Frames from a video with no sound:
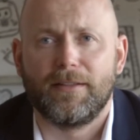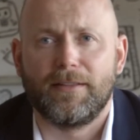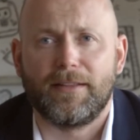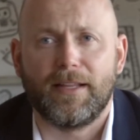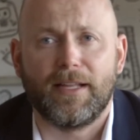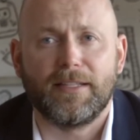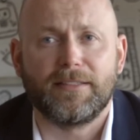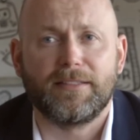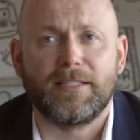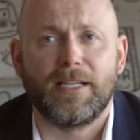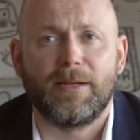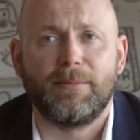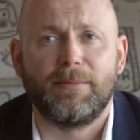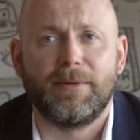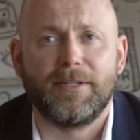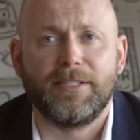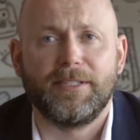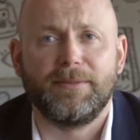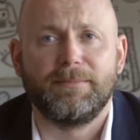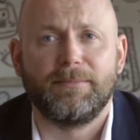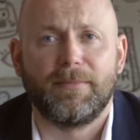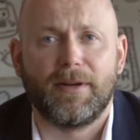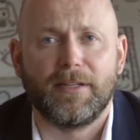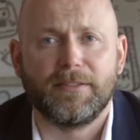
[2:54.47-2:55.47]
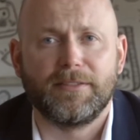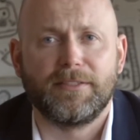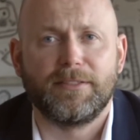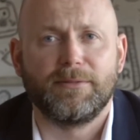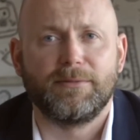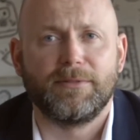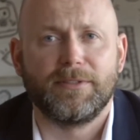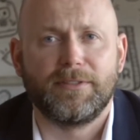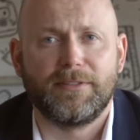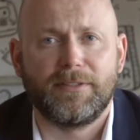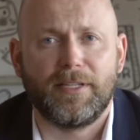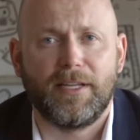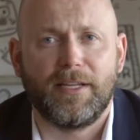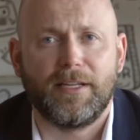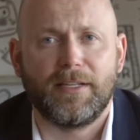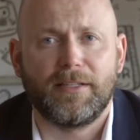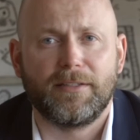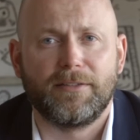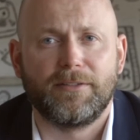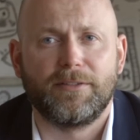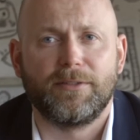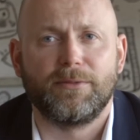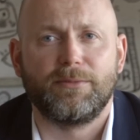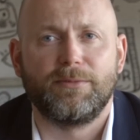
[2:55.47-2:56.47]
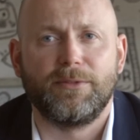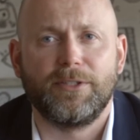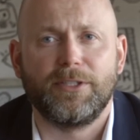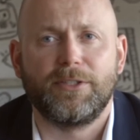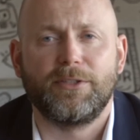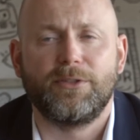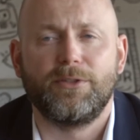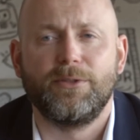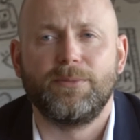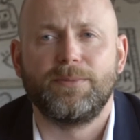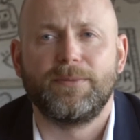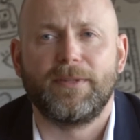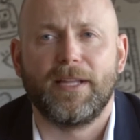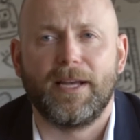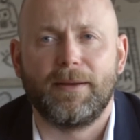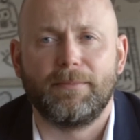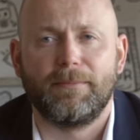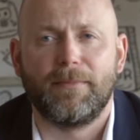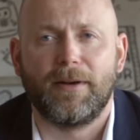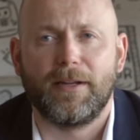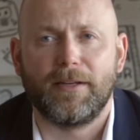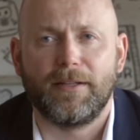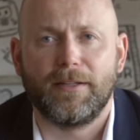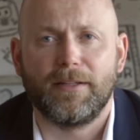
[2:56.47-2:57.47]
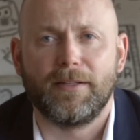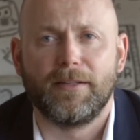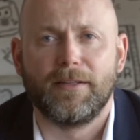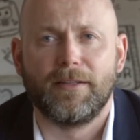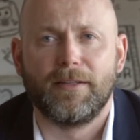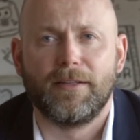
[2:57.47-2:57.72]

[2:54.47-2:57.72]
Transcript: That's how many months it would take to recoup that money.